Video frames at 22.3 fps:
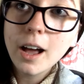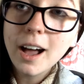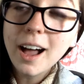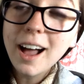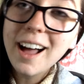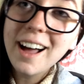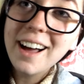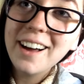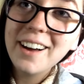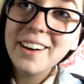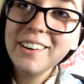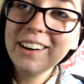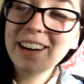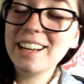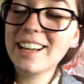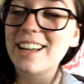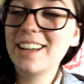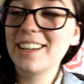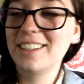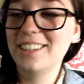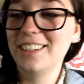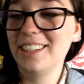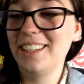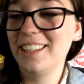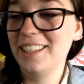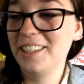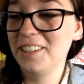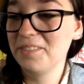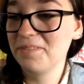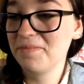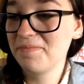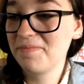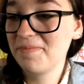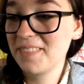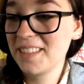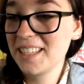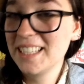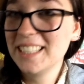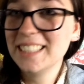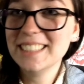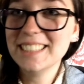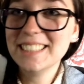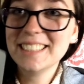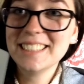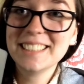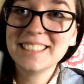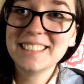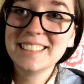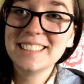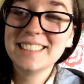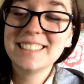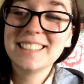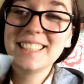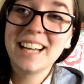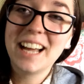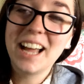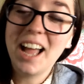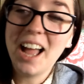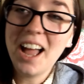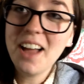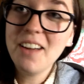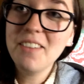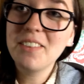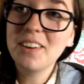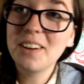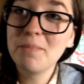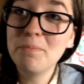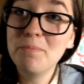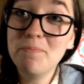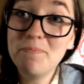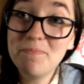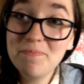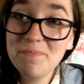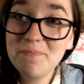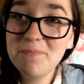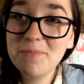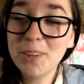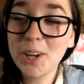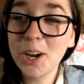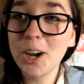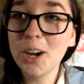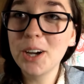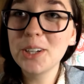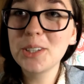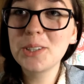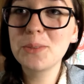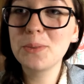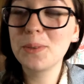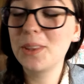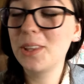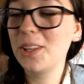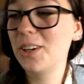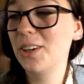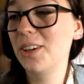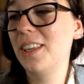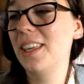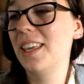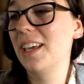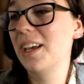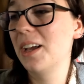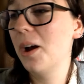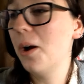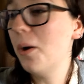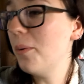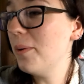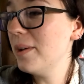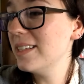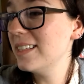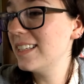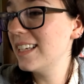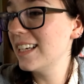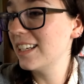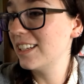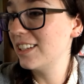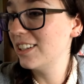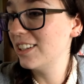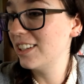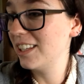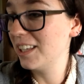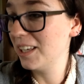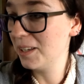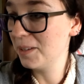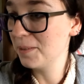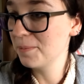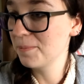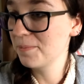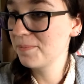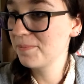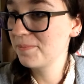Oh, I got Cookie. I have a curse with Cookie. I always get Cookie.